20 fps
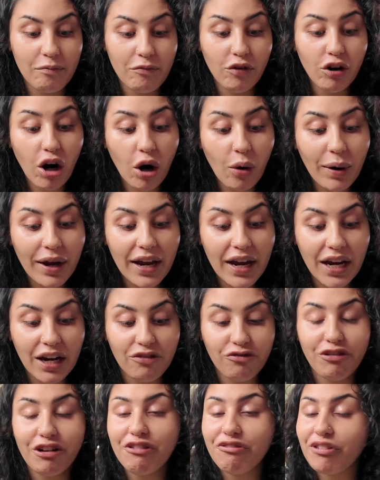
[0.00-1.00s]
growing
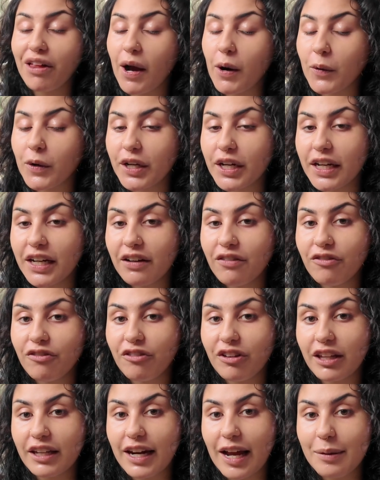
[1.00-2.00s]
and reflowering
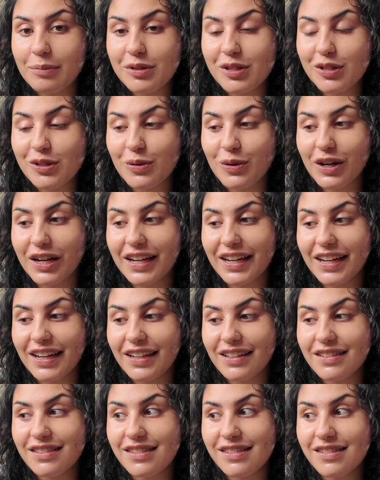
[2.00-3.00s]
Phalaenopsis
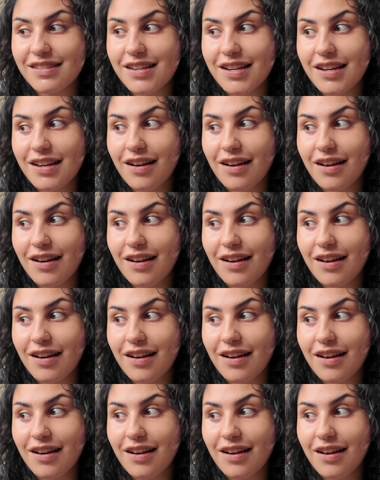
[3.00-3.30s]
orchids.